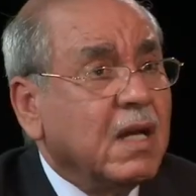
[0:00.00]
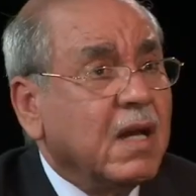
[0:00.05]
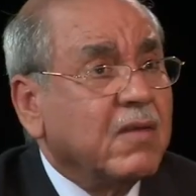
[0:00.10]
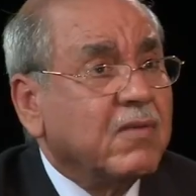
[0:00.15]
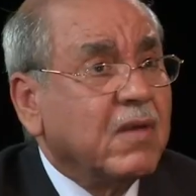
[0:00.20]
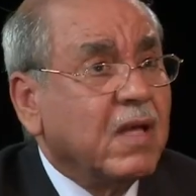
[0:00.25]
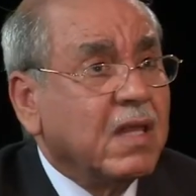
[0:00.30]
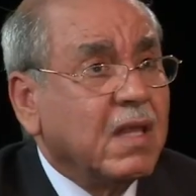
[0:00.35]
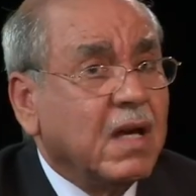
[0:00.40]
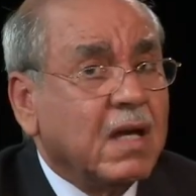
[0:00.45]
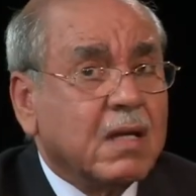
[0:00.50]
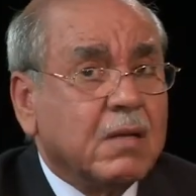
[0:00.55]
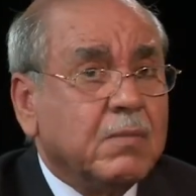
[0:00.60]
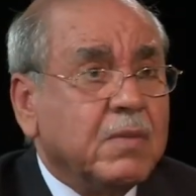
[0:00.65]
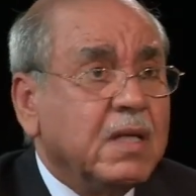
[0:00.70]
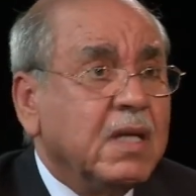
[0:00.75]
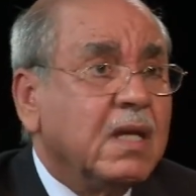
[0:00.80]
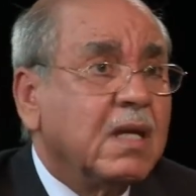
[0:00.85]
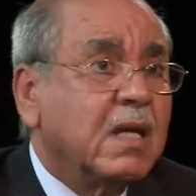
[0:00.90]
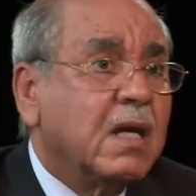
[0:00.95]
as the Arab
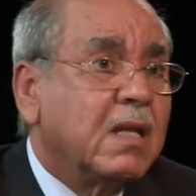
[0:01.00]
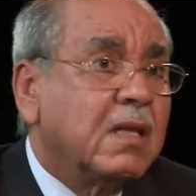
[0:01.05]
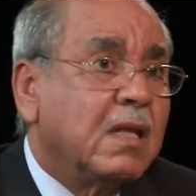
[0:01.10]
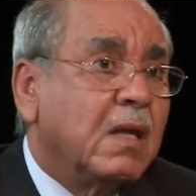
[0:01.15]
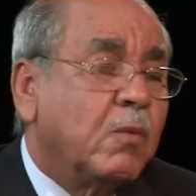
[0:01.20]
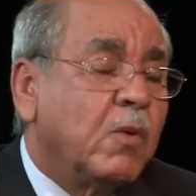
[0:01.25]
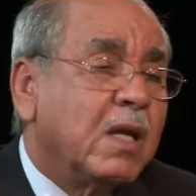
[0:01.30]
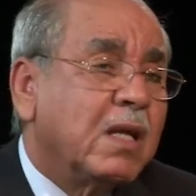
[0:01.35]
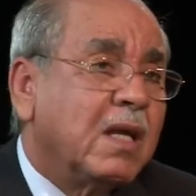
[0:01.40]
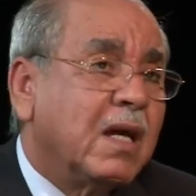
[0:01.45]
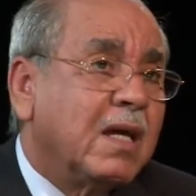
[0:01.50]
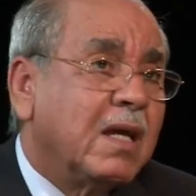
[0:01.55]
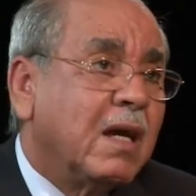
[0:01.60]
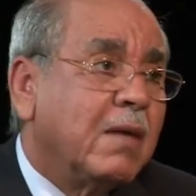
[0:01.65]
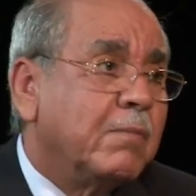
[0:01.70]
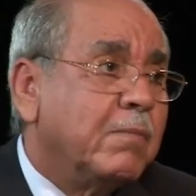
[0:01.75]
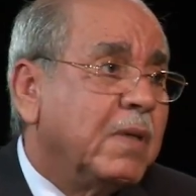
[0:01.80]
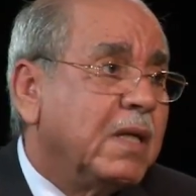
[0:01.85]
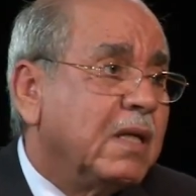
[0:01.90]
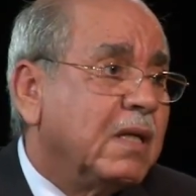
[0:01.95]
League, and the one I
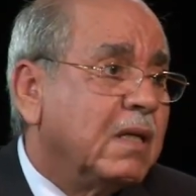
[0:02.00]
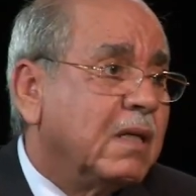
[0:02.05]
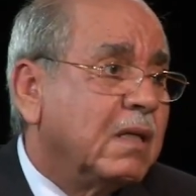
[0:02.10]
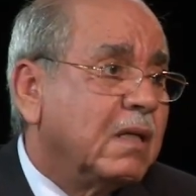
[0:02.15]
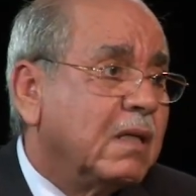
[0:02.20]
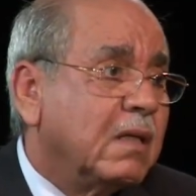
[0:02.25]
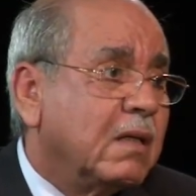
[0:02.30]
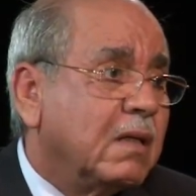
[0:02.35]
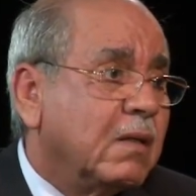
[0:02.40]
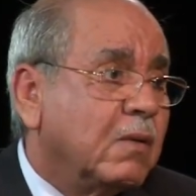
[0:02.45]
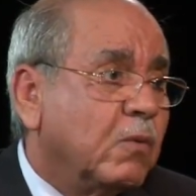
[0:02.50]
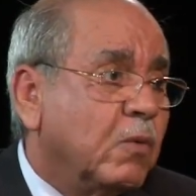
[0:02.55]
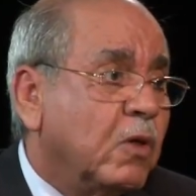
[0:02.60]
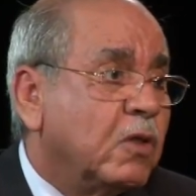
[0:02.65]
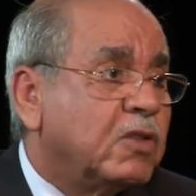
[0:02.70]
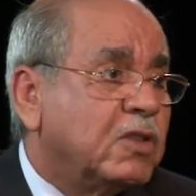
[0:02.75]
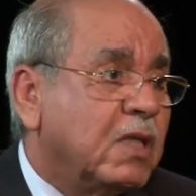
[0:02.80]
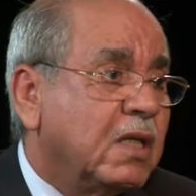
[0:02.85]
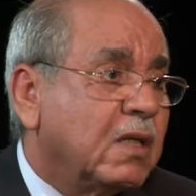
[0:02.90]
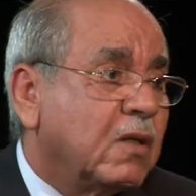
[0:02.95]
have been uh,
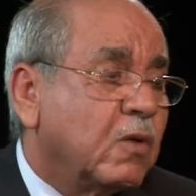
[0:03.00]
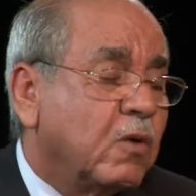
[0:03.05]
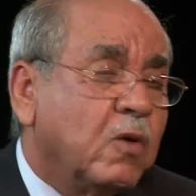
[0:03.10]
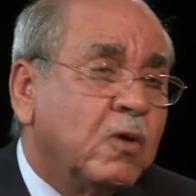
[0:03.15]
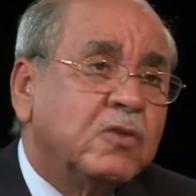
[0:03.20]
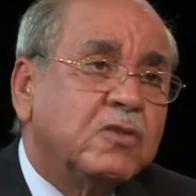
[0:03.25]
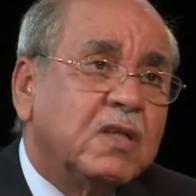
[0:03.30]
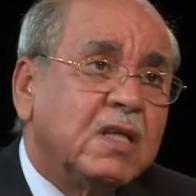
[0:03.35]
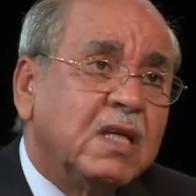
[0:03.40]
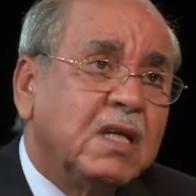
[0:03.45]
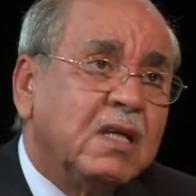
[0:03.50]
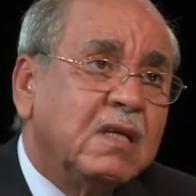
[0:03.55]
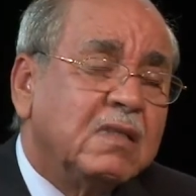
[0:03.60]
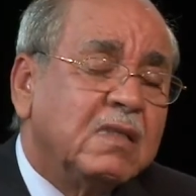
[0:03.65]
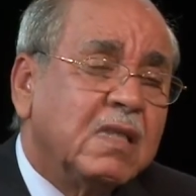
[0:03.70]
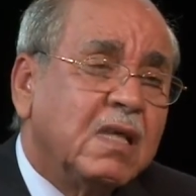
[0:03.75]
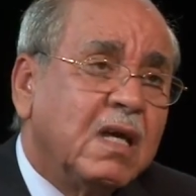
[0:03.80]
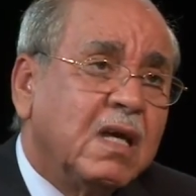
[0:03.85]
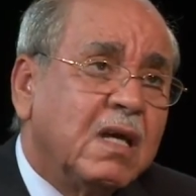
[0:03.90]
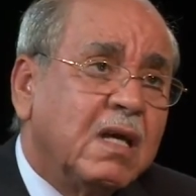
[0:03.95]
watching closely is
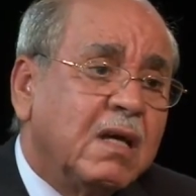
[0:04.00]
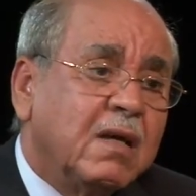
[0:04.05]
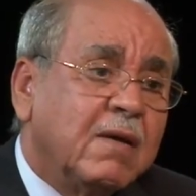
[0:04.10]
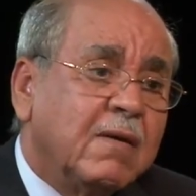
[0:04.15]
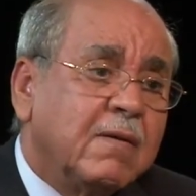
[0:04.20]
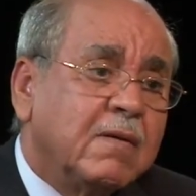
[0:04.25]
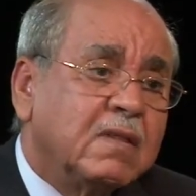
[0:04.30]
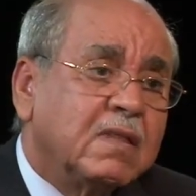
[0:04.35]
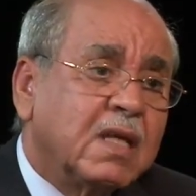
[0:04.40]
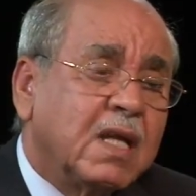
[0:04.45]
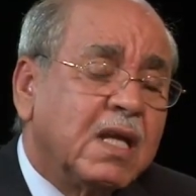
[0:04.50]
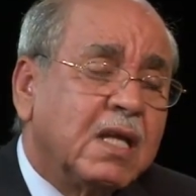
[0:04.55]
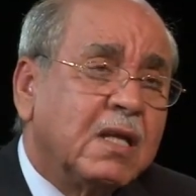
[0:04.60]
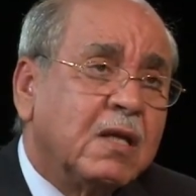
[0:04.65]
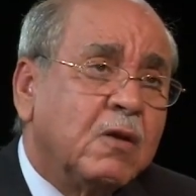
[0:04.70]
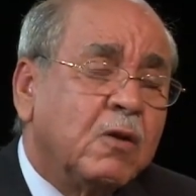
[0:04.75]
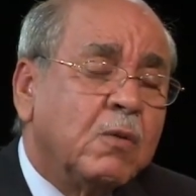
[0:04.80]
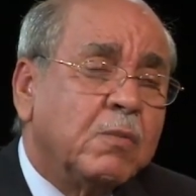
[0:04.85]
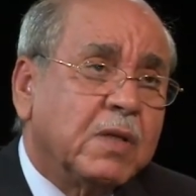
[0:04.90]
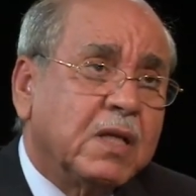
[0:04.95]
the Israeli
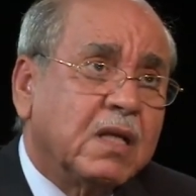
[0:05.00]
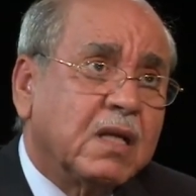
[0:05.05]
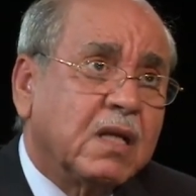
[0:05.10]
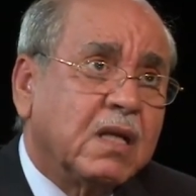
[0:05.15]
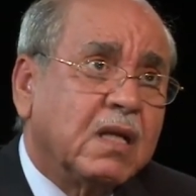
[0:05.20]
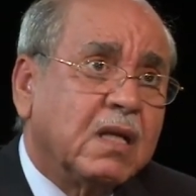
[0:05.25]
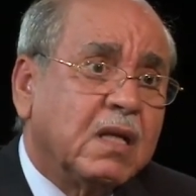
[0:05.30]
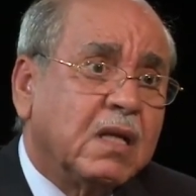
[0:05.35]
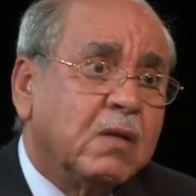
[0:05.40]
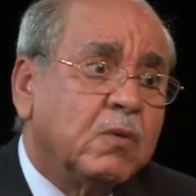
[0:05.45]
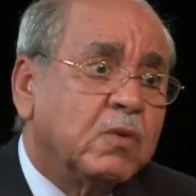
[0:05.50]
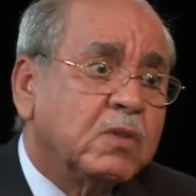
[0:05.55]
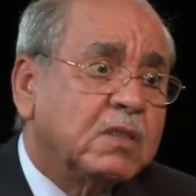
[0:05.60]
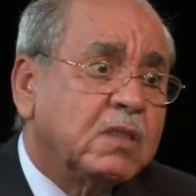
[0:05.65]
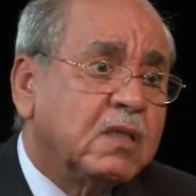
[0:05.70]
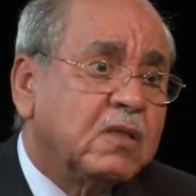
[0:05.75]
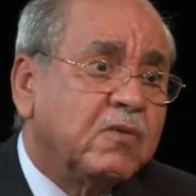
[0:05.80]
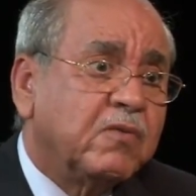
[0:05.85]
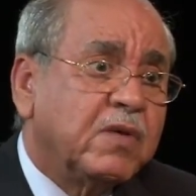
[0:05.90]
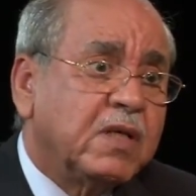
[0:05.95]
lobby, really,
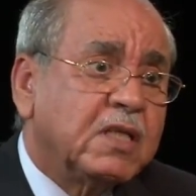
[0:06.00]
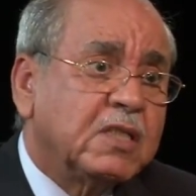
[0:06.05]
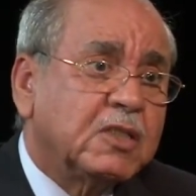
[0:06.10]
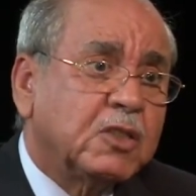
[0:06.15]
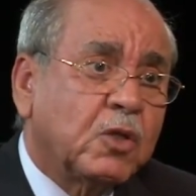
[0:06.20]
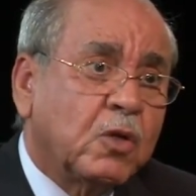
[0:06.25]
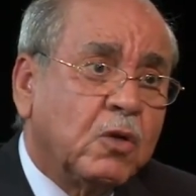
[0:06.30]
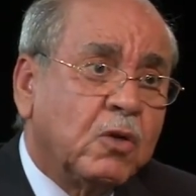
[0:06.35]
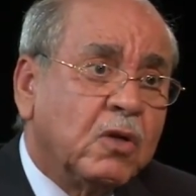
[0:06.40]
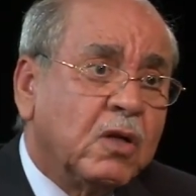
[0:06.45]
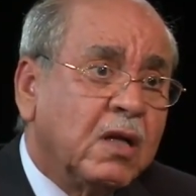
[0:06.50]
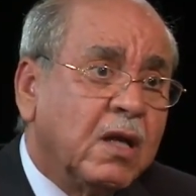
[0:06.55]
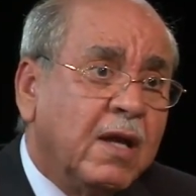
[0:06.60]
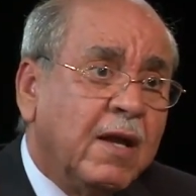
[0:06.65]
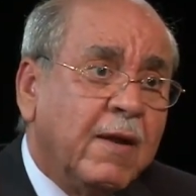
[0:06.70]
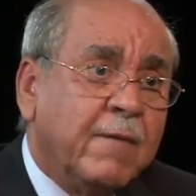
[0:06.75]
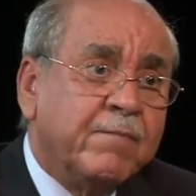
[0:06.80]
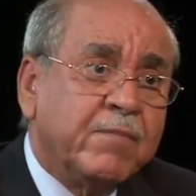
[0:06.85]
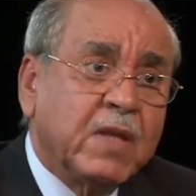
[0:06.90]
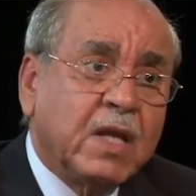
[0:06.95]
which is very strong.
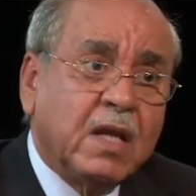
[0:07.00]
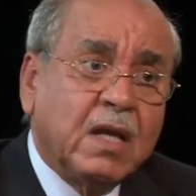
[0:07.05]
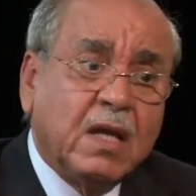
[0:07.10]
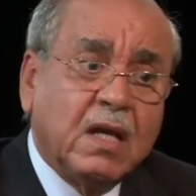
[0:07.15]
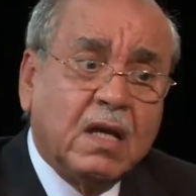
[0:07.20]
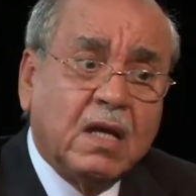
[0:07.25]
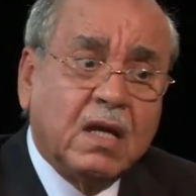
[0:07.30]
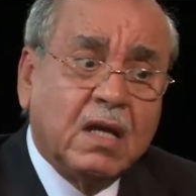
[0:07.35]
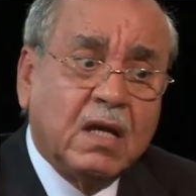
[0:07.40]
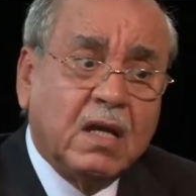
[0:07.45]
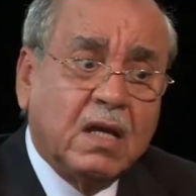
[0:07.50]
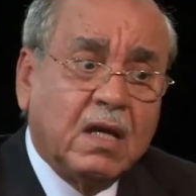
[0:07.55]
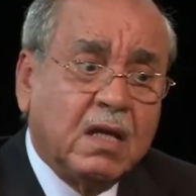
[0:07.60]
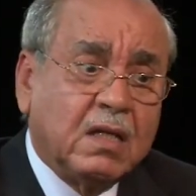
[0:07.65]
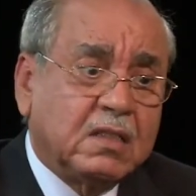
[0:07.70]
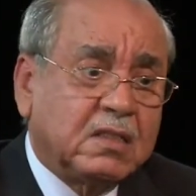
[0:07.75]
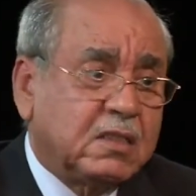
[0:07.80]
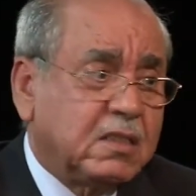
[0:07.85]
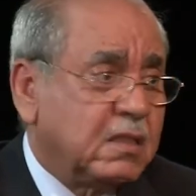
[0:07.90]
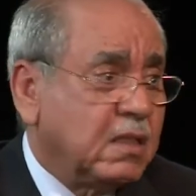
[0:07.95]
Uh,
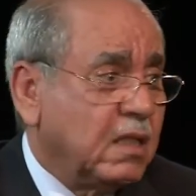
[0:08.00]
it's